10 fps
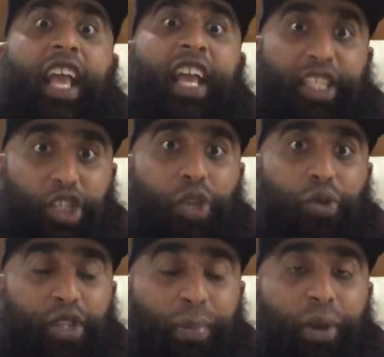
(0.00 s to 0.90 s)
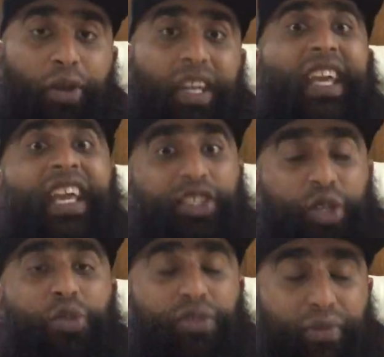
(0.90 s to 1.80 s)
Excuse the pun,
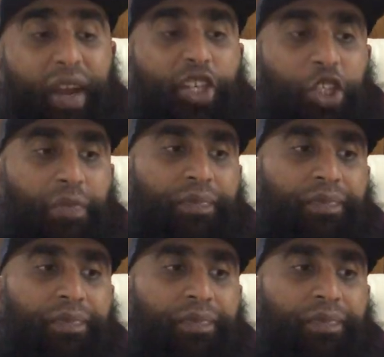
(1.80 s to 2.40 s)
excuse the French.